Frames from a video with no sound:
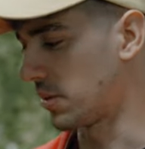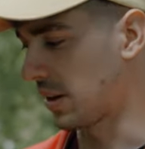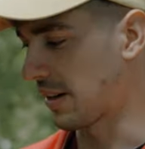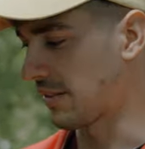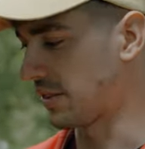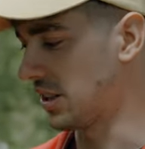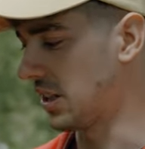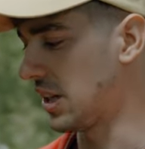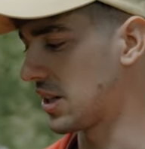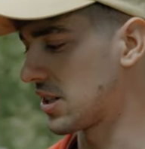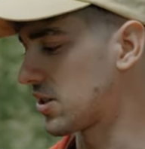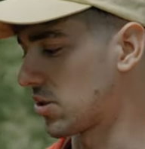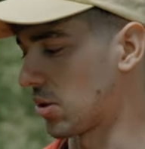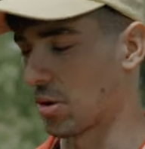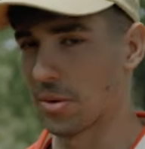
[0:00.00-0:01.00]

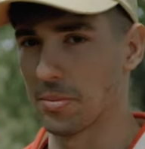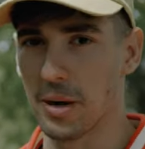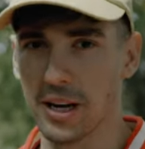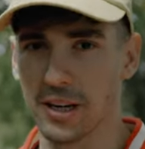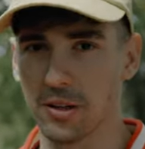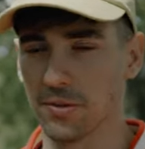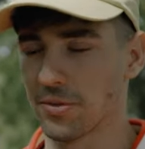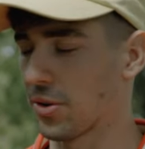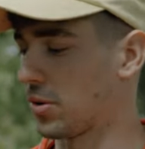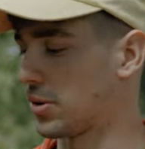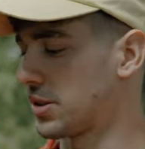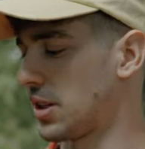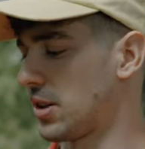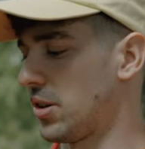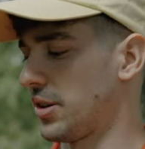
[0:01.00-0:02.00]
lavaliers or
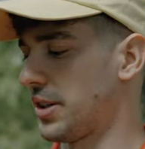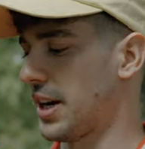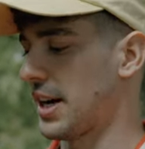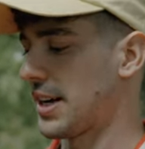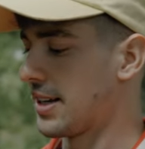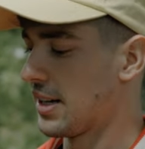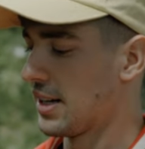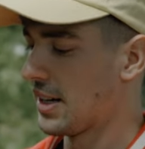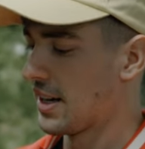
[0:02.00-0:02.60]
microphones and all that.